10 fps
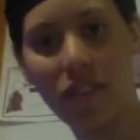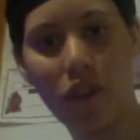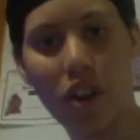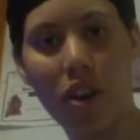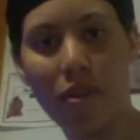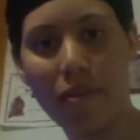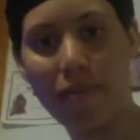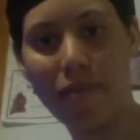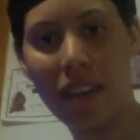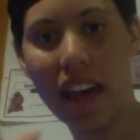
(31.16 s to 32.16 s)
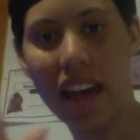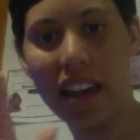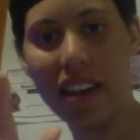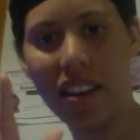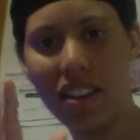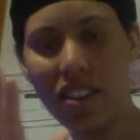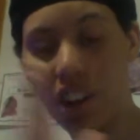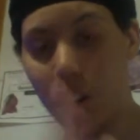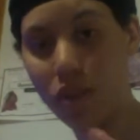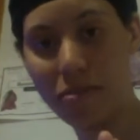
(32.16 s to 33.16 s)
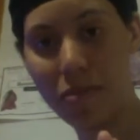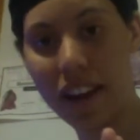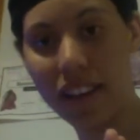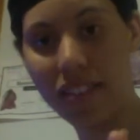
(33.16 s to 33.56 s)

from the lowest price